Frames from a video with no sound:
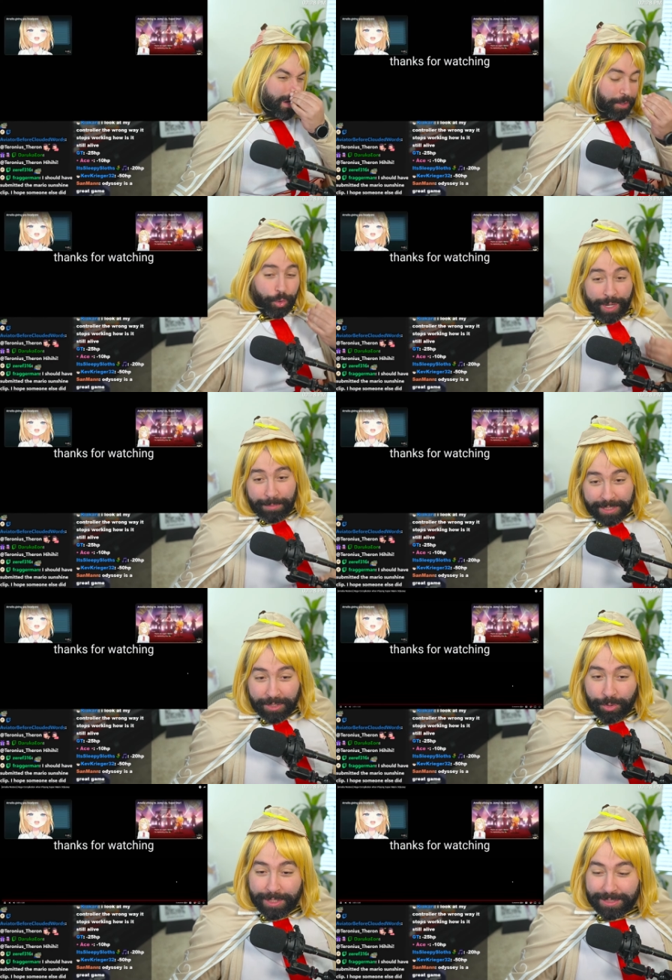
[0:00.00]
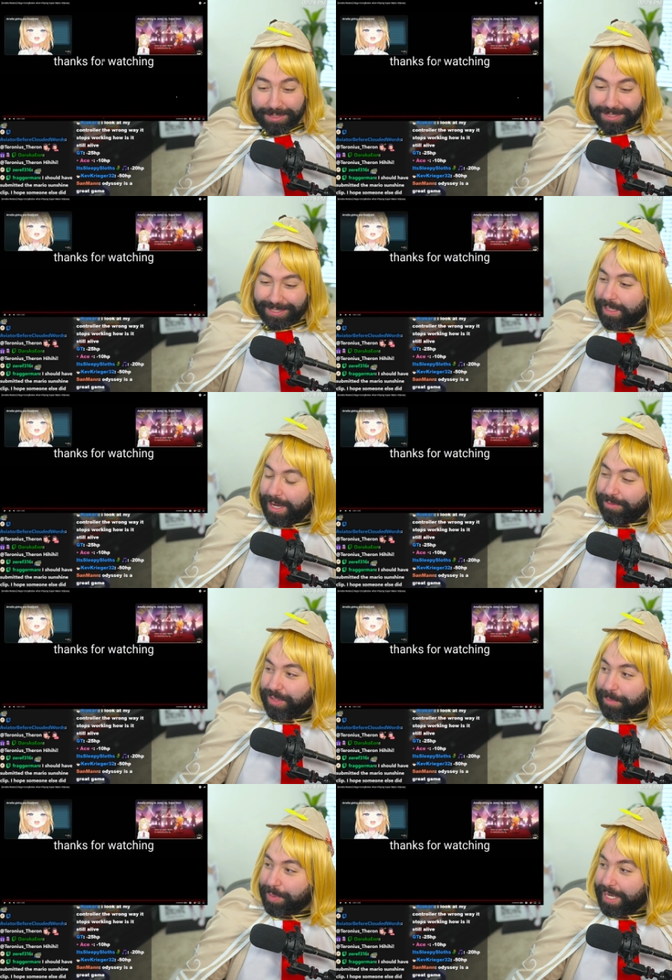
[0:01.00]
gremlin noises.
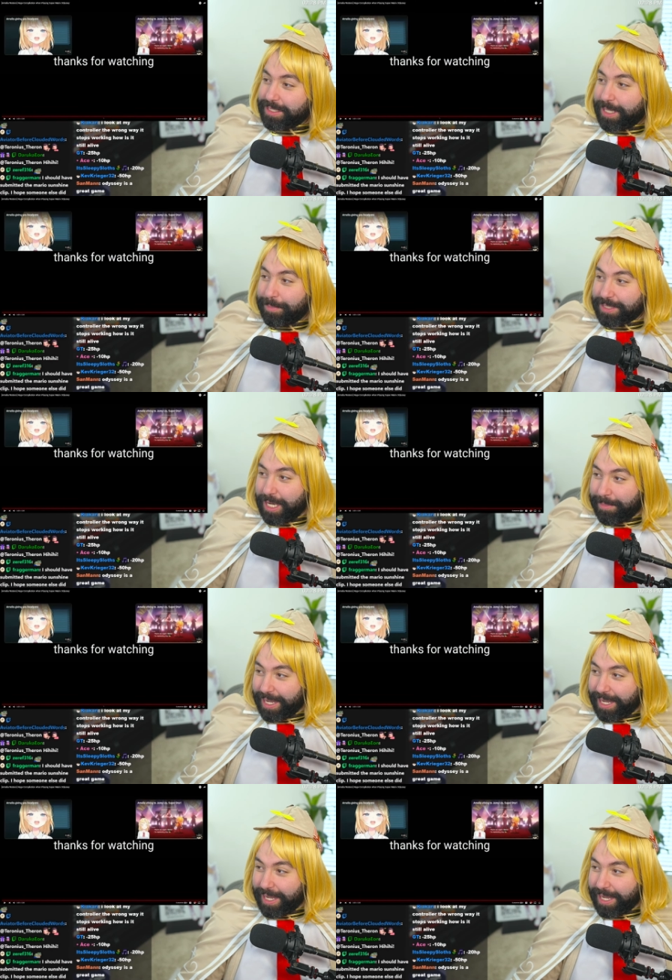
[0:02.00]
Everything pent up is coming